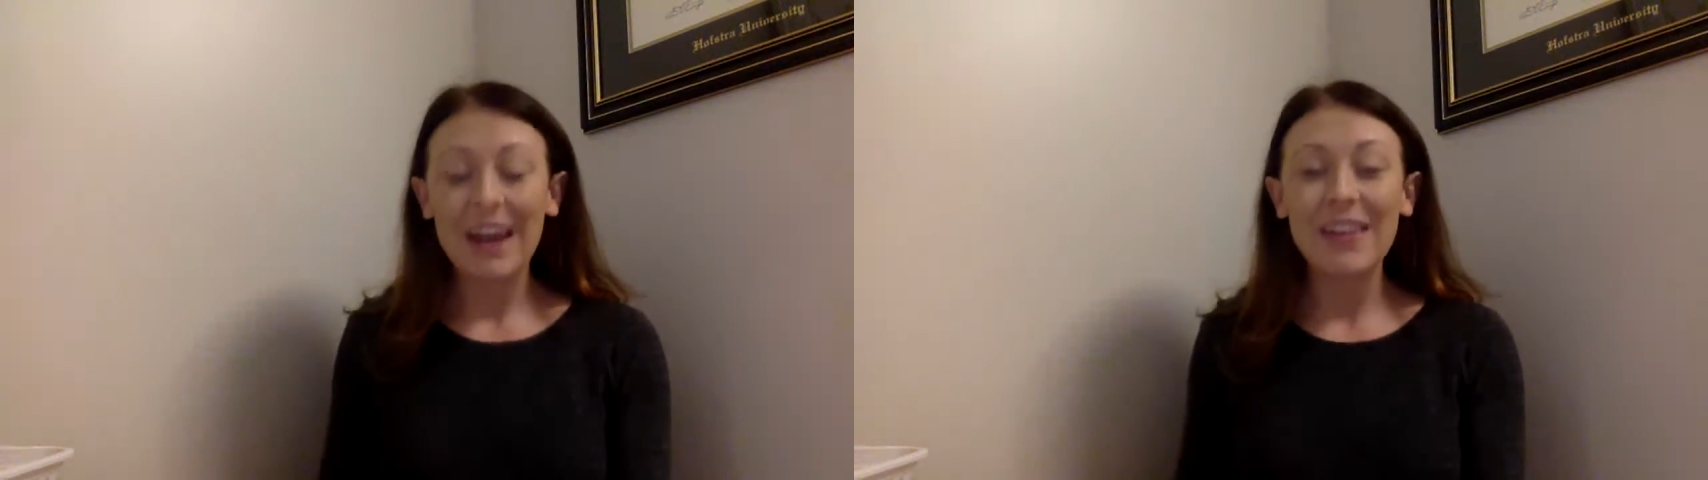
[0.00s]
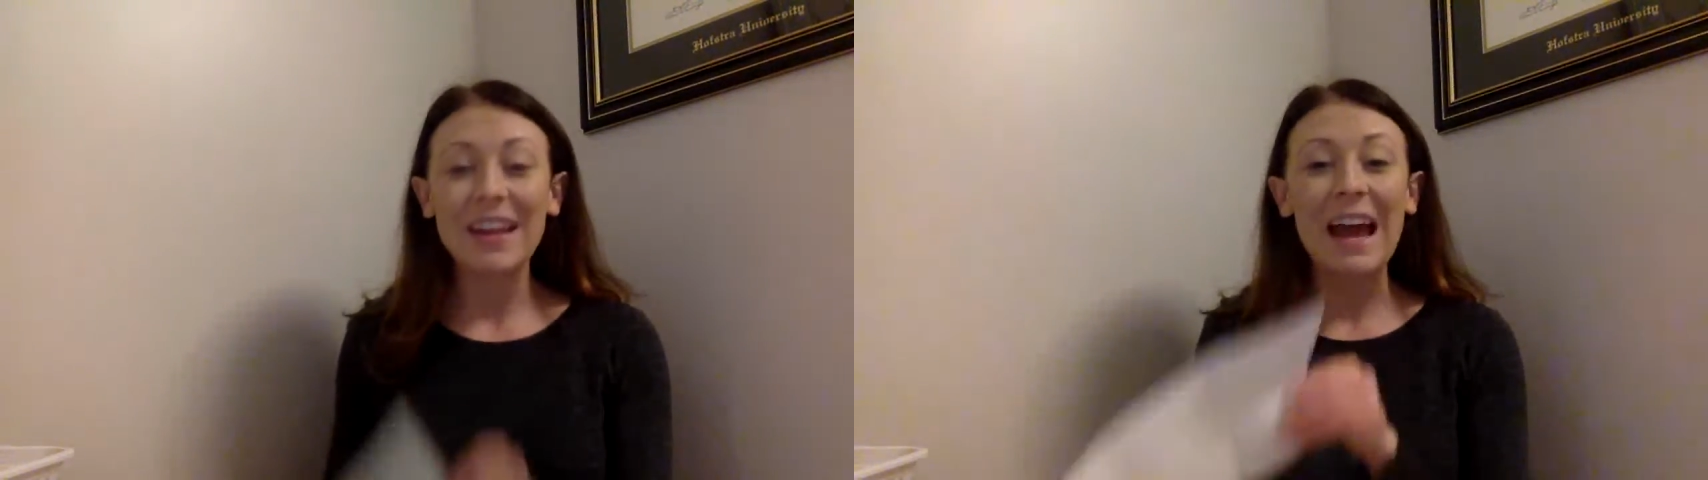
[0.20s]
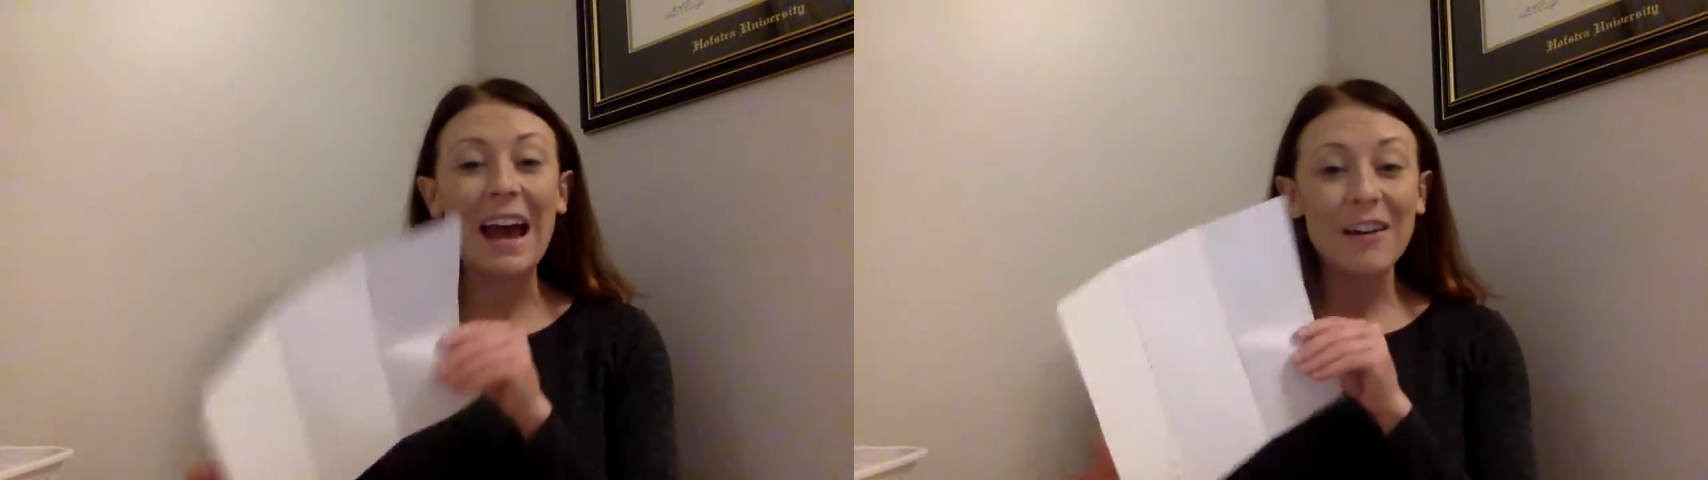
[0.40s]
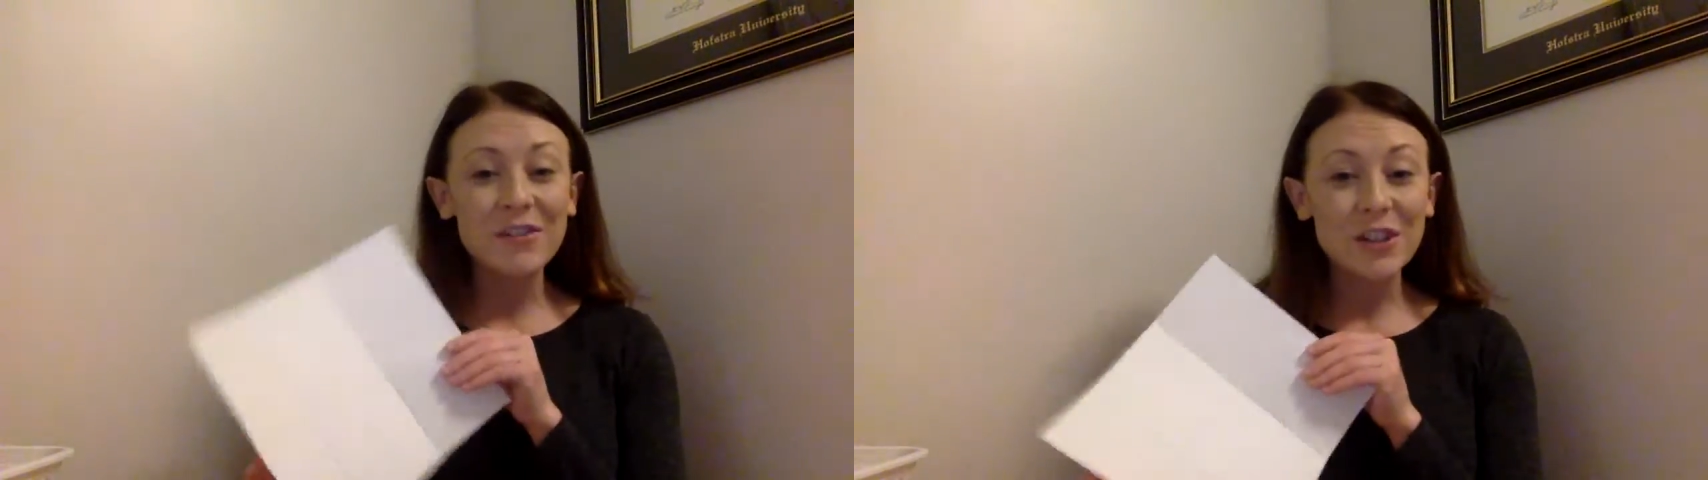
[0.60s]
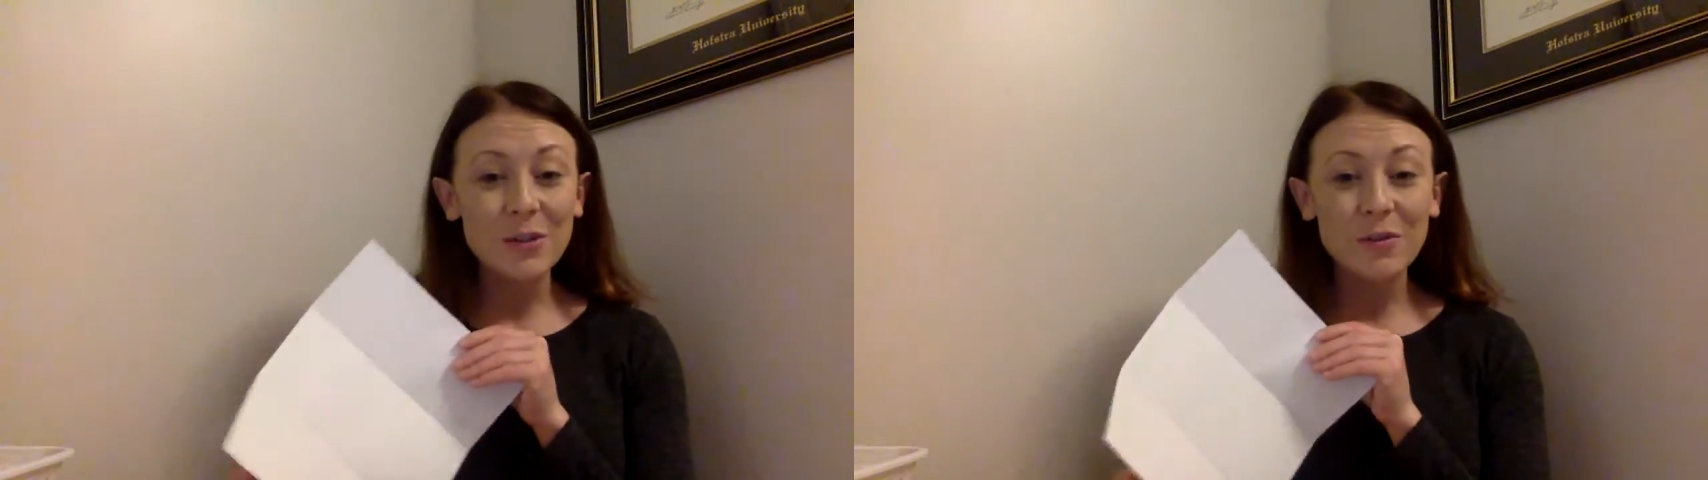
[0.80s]
And then
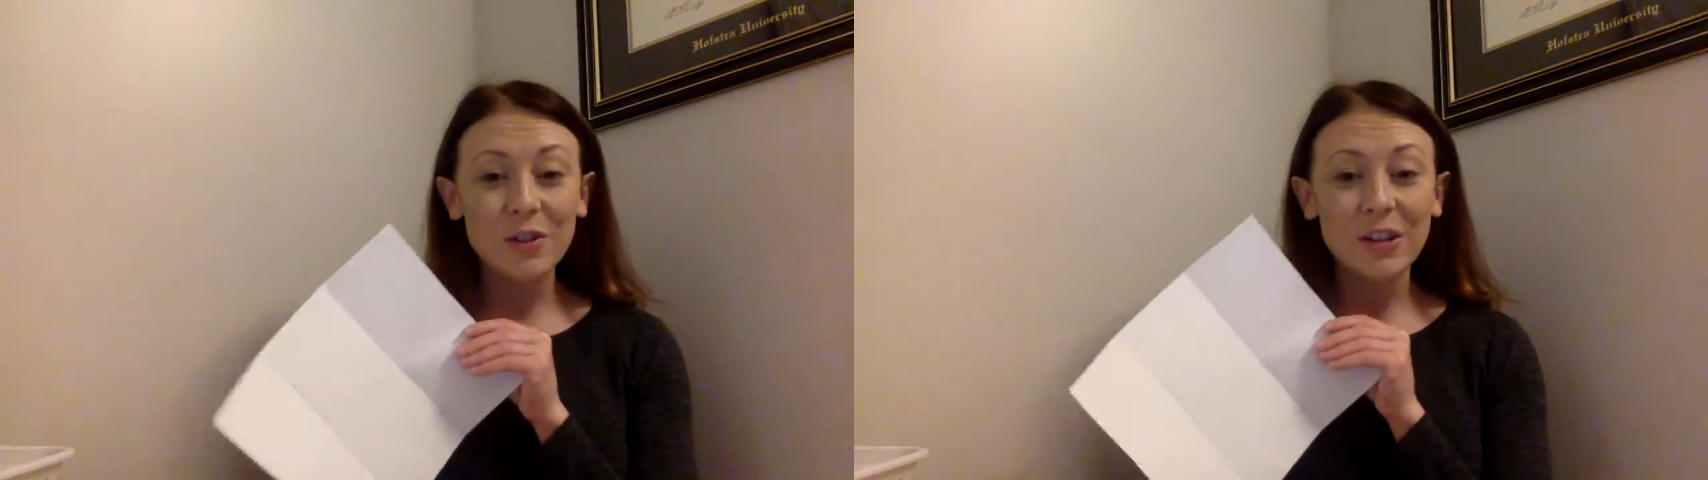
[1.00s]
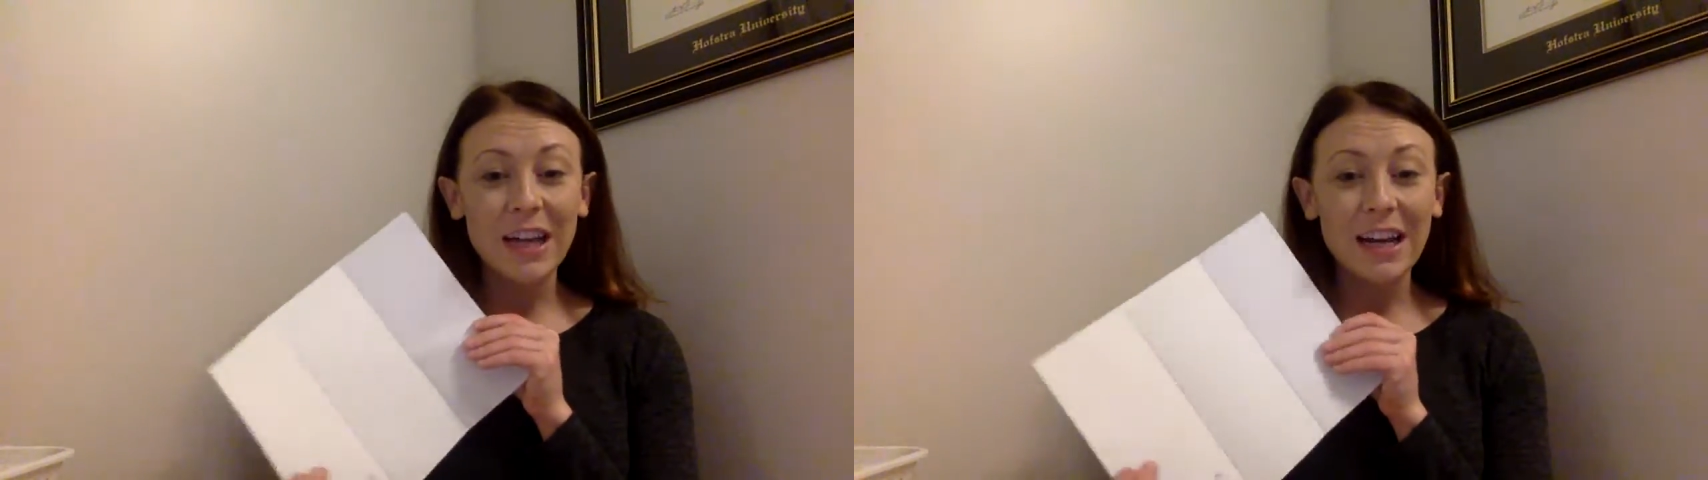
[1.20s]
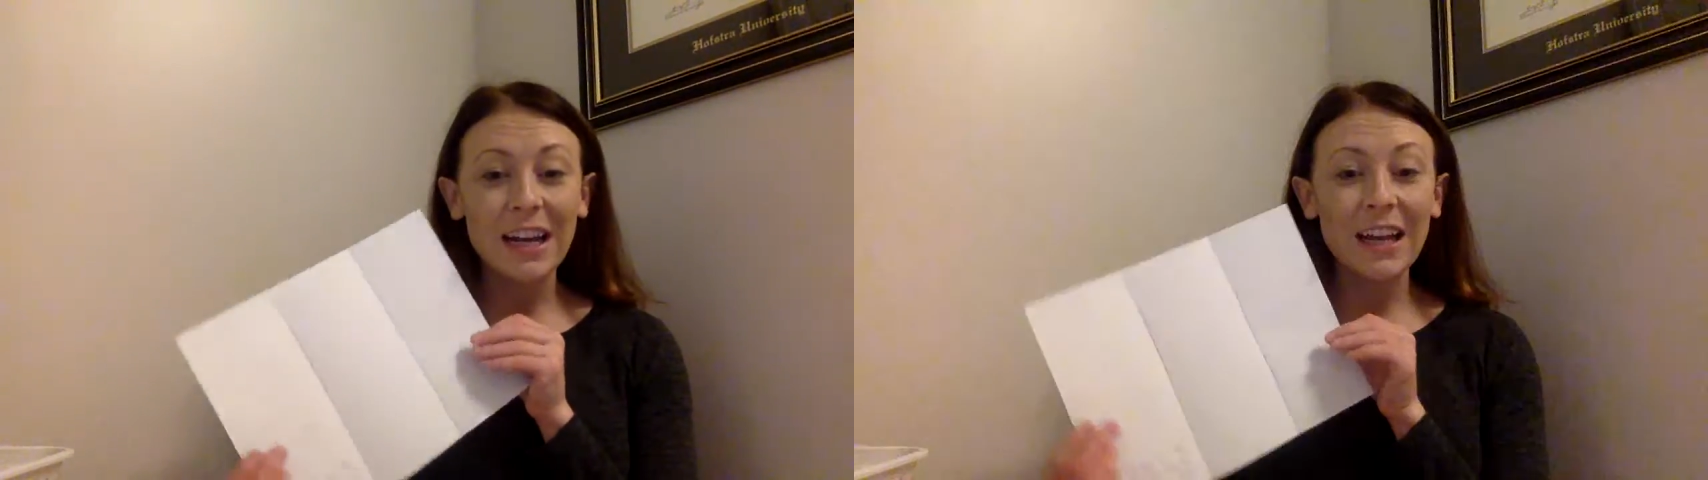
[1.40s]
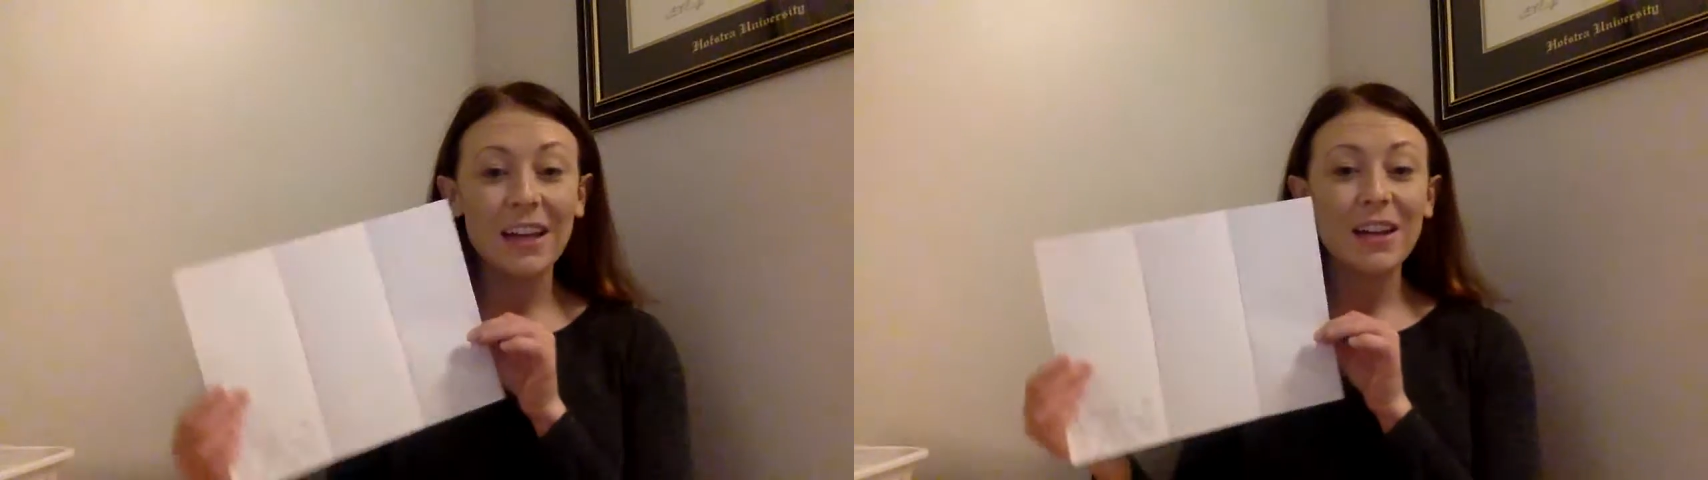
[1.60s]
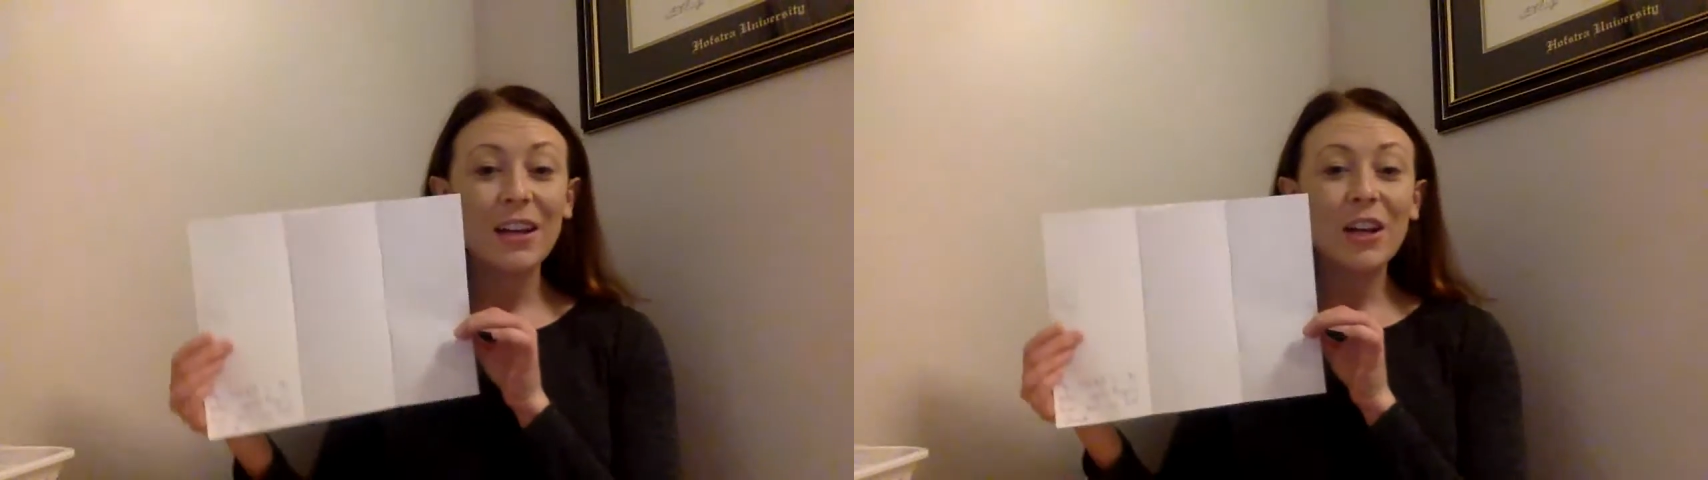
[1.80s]
after you've created it,